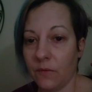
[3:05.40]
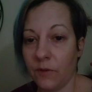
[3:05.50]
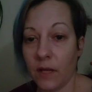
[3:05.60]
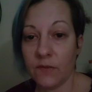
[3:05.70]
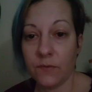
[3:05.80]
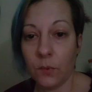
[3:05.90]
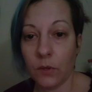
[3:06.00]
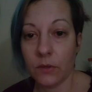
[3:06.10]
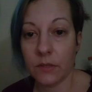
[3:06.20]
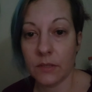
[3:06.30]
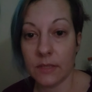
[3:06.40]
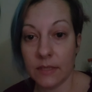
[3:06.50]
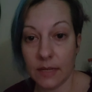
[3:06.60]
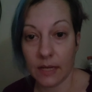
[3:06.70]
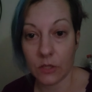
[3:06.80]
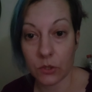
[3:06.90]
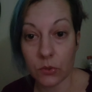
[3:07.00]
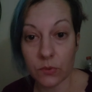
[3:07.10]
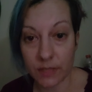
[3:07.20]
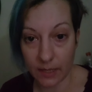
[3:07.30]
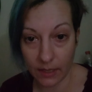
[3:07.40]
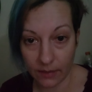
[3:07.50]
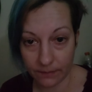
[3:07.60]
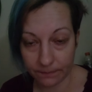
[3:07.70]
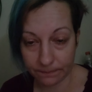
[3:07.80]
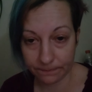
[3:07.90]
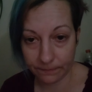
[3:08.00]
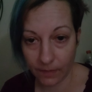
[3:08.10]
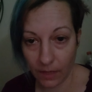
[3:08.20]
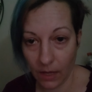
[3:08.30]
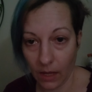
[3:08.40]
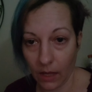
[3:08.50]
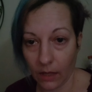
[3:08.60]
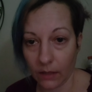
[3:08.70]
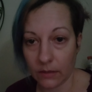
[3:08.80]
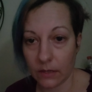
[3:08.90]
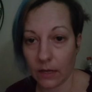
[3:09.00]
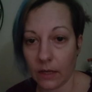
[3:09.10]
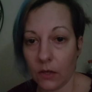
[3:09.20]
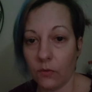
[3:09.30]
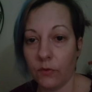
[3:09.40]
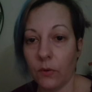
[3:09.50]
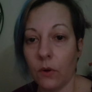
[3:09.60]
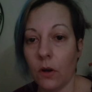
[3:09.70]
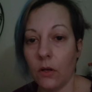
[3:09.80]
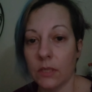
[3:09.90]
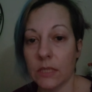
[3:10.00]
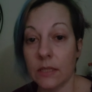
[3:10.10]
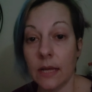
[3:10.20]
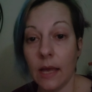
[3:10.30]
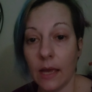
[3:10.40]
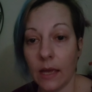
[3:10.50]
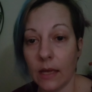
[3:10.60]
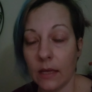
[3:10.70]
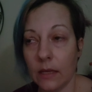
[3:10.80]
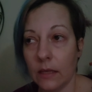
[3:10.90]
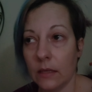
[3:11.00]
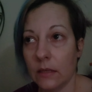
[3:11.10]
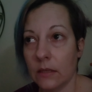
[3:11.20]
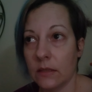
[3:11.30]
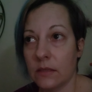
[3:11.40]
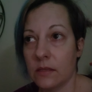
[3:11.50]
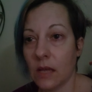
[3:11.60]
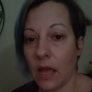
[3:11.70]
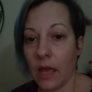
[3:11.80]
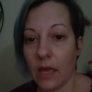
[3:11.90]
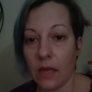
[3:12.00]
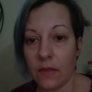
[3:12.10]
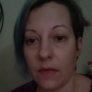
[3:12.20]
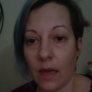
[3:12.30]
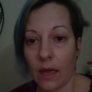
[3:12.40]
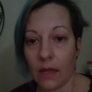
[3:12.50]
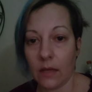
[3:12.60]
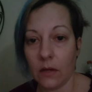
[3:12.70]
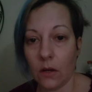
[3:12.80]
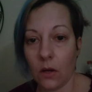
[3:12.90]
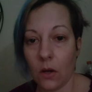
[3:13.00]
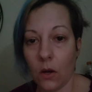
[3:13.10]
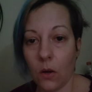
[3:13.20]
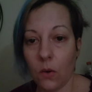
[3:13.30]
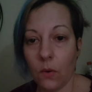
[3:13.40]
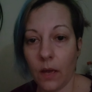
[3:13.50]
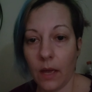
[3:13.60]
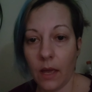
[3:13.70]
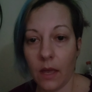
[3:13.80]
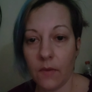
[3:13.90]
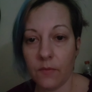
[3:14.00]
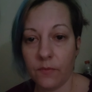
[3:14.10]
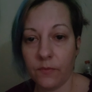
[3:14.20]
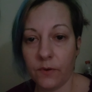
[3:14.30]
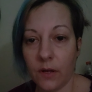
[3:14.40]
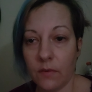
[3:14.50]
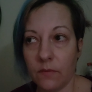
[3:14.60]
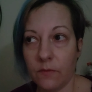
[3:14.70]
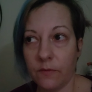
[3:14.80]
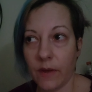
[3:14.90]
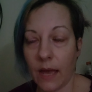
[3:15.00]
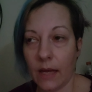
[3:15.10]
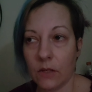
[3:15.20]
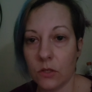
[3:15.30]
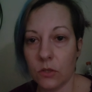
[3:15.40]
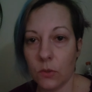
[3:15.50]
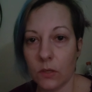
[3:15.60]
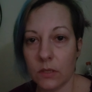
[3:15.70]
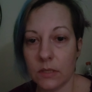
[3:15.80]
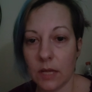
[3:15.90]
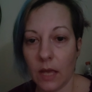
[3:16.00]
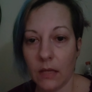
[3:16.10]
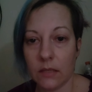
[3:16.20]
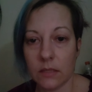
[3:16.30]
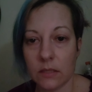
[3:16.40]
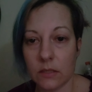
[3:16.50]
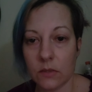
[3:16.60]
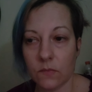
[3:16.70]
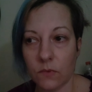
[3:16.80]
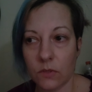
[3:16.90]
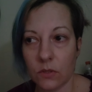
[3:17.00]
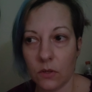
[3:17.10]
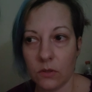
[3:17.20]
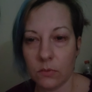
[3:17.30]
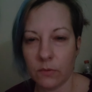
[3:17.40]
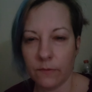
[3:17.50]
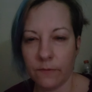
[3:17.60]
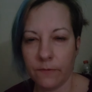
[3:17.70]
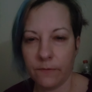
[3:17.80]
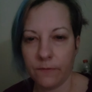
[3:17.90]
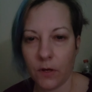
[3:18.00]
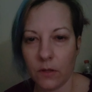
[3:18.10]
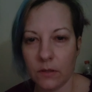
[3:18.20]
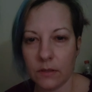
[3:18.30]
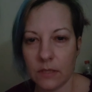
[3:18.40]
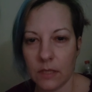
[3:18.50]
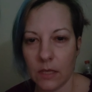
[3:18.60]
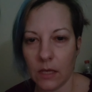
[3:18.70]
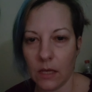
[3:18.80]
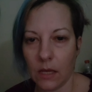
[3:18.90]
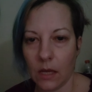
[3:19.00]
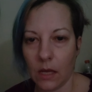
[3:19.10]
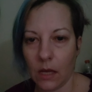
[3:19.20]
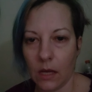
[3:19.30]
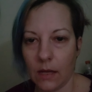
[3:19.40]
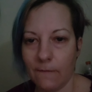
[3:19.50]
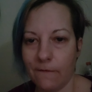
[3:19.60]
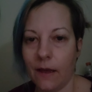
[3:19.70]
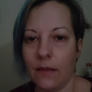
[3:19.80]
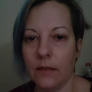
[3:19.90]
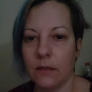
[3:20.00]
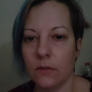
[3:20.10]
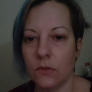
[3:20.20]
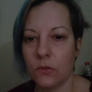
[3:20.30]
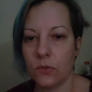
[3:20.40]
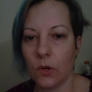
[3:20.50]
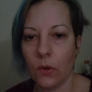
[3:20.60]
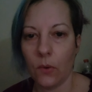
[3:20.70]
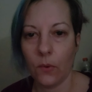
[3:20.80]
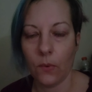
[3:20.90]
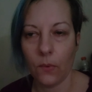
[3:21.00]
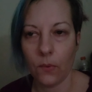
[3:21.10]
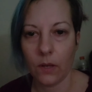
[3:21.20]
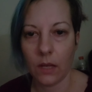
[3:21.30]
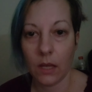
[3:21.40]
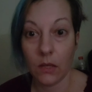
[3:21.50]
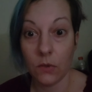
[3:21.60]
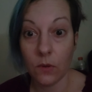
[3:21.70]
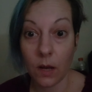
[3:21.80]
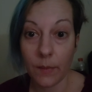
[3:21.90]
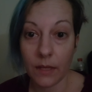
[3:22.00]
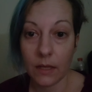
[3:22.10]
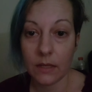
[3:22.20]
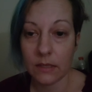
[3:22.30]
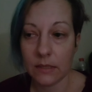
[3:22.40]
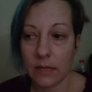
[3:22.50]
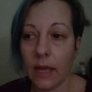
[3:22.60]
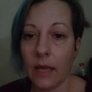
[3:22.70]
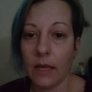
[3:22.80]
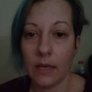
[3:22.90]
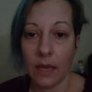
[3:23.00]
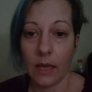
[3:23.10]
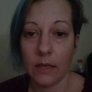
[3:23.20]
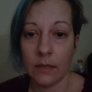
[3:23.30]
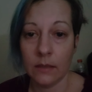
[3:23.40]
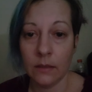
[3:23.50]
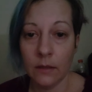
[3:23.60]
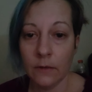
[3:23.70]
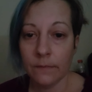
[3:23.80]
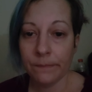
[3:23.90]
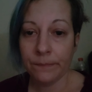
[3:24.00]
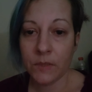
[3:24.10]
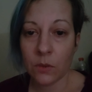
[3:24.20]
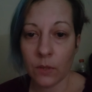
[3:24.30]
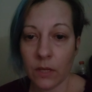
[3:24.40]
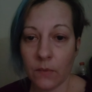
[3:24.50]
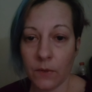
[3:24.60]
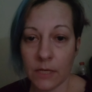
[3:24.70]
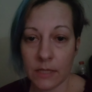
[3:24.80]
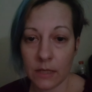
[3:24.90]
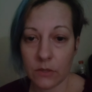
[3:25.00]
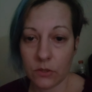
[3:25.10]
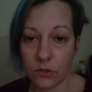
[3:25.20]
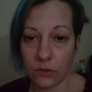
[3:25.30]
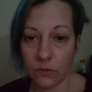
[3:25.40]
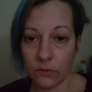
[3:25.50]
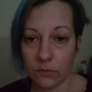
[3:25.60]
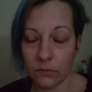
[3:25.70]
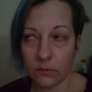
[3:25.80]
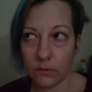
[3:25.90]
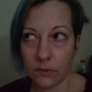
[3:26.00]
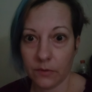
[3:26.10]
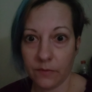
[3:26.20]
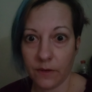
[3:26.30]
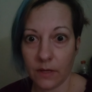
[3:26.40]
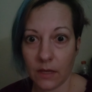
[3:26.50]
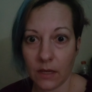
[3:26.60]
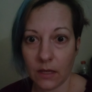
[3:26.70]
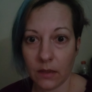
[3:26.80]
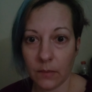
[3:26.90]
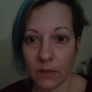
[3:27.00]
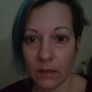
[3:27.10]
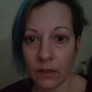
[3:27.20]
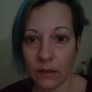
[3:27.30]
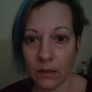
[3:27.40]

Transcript: Fast forward to today, Tuesday, and I get a phone call today saying that, oh, hey, fun fact, your test results were faulty, invalid. So, can you come in today again so we can retest you? Are you fucking kidding me?